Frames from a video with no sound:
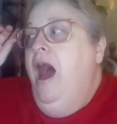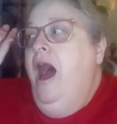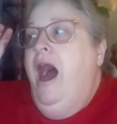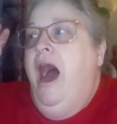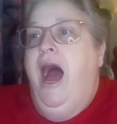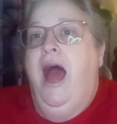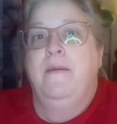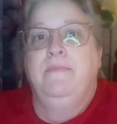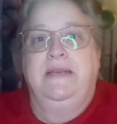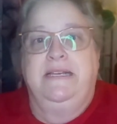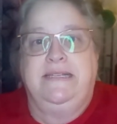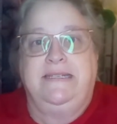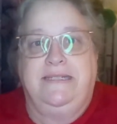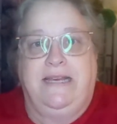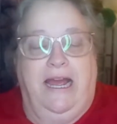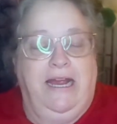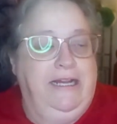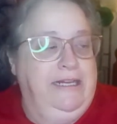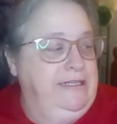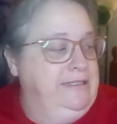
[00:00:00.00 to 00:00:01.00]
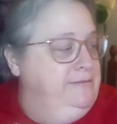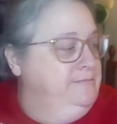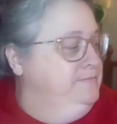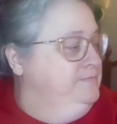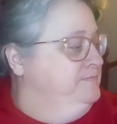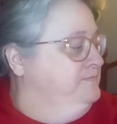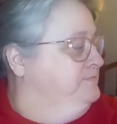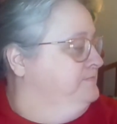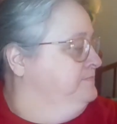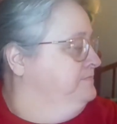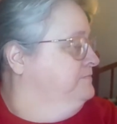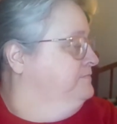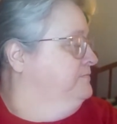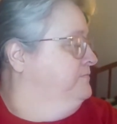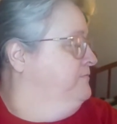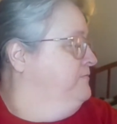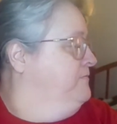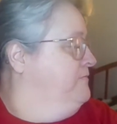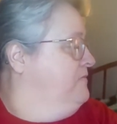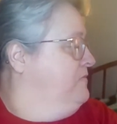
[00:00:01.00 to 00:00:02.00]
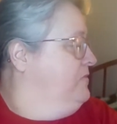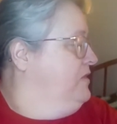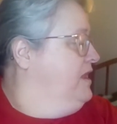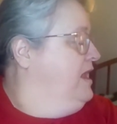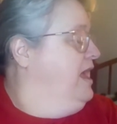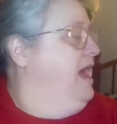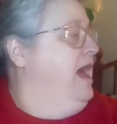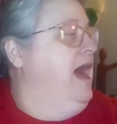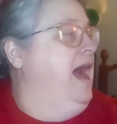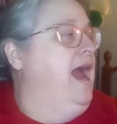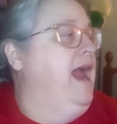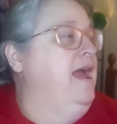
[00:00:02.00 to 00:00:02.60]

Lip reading: I'm excited. I